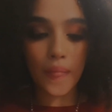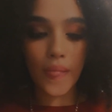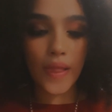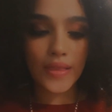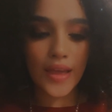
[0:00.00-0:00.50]

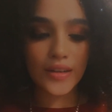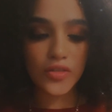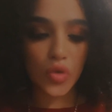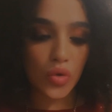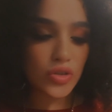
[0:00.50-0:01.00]
lot of
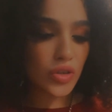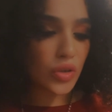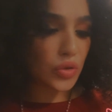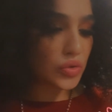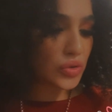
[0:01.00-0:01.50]
doors
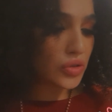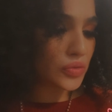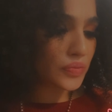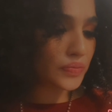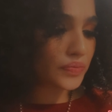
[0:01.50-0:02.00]
closed.
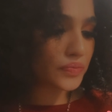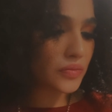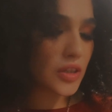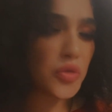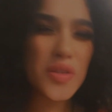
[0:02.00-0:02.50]

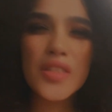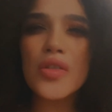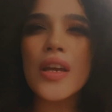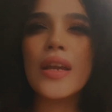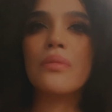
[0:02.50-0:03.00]
You were still
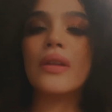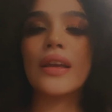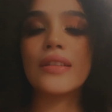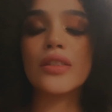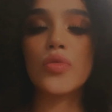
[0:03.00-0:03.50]
getting blessed,